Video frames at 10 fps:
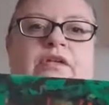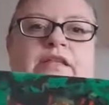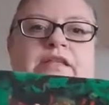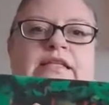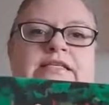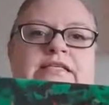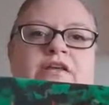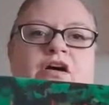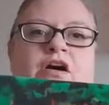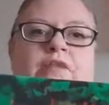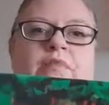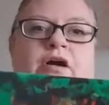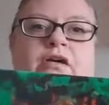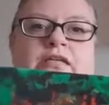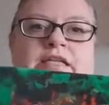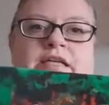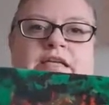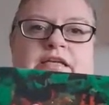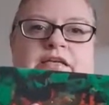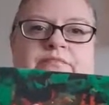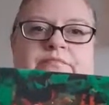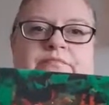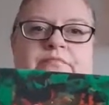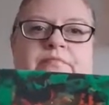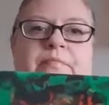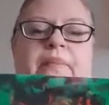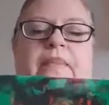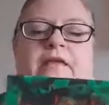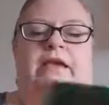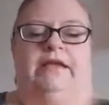this dark part here. Okay,